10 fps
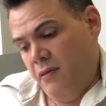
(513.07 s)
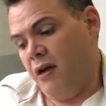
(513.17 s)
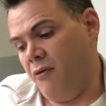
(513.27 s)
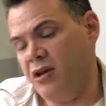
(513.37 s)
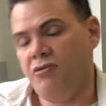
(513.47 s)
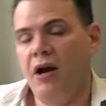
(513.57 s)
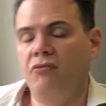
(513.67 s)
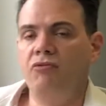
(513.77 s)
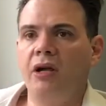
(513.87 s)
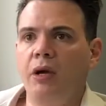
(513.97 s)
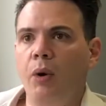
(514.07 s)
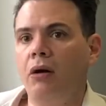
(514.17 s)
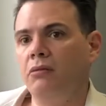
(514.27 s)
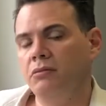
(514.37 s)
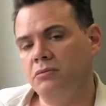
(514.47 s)
That race rated really
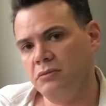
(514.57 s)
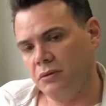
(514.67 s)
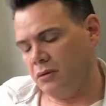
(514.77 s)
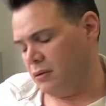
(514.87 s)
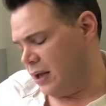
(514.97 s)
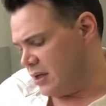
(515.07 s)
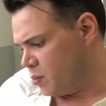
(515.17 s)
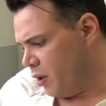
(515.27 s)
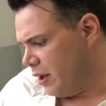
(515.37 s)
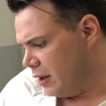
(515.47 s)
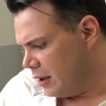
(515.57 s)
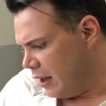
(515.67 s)
well last week.